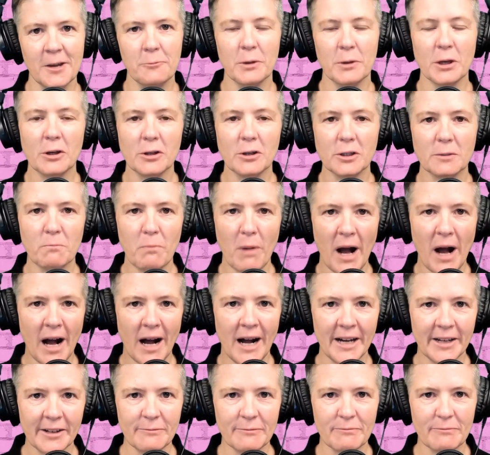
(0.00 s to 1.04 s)
because
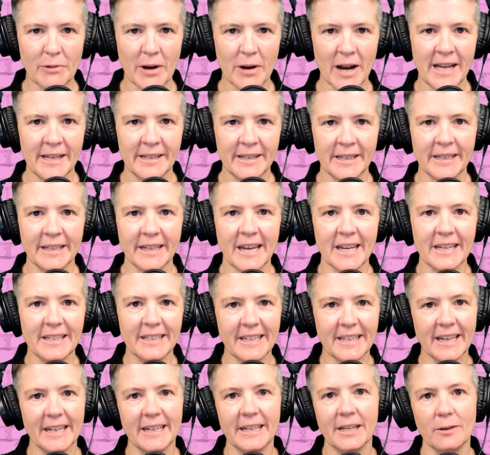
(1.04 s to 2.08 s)
part of branding and
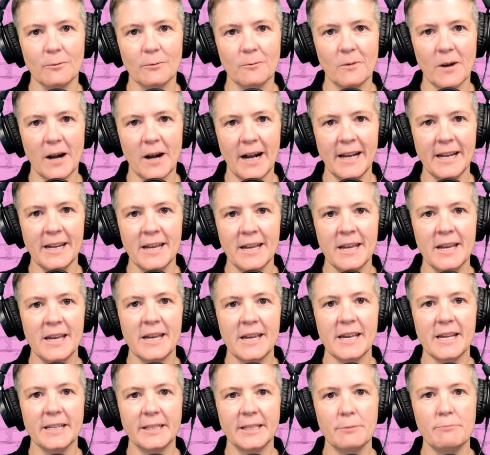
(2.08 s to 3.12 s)
getting it right
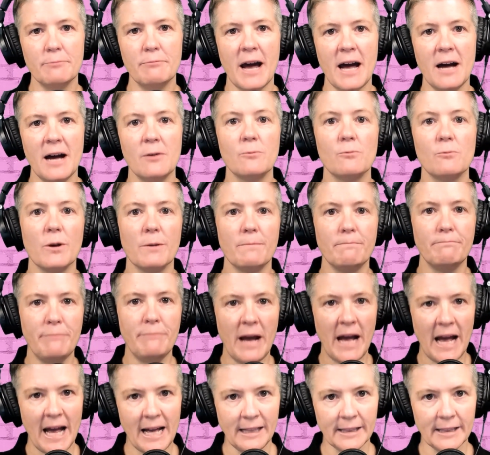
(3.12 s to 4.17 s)
is about
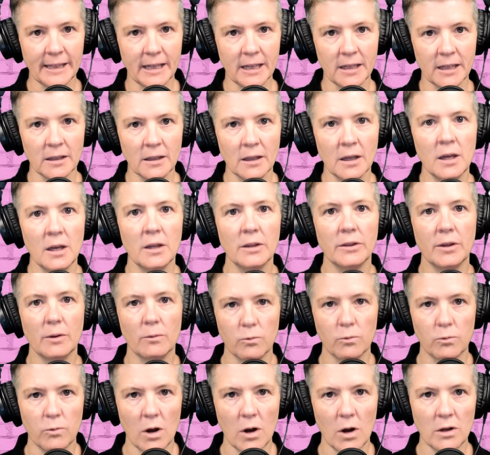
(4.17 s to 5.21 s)
repelling the
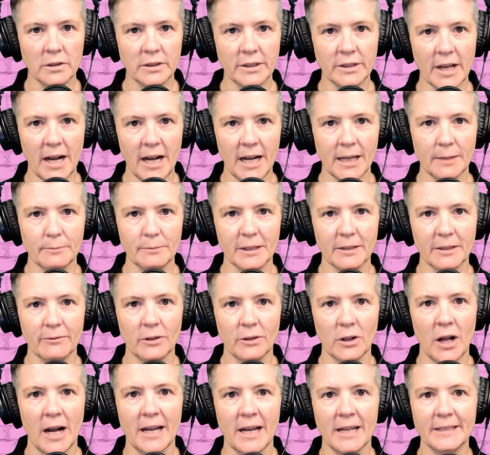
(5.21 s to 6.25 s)
wrong types of
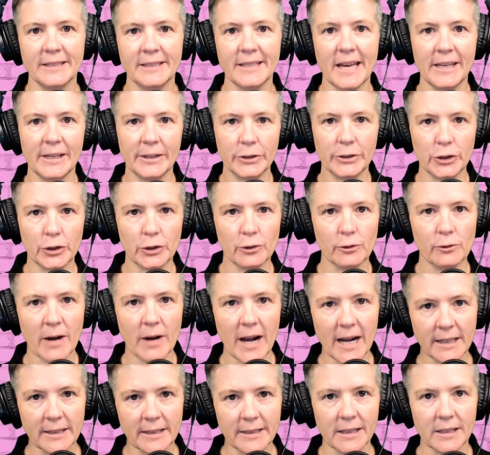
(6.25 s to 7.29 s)
clients and
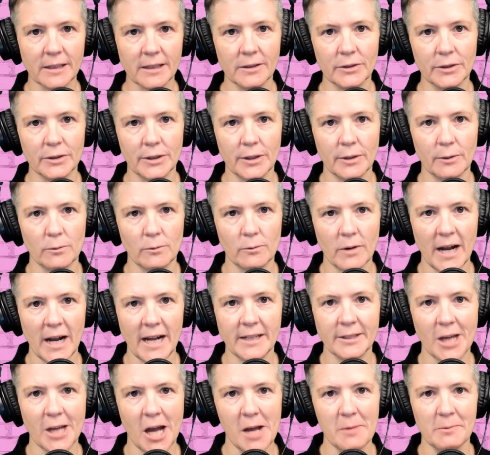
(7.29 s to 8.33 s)
attracting the
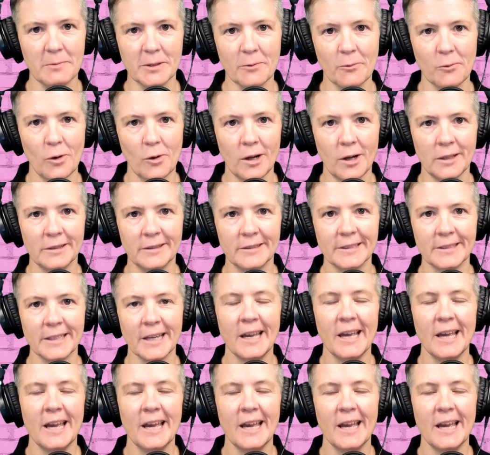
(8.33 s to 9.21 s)
right types of ones.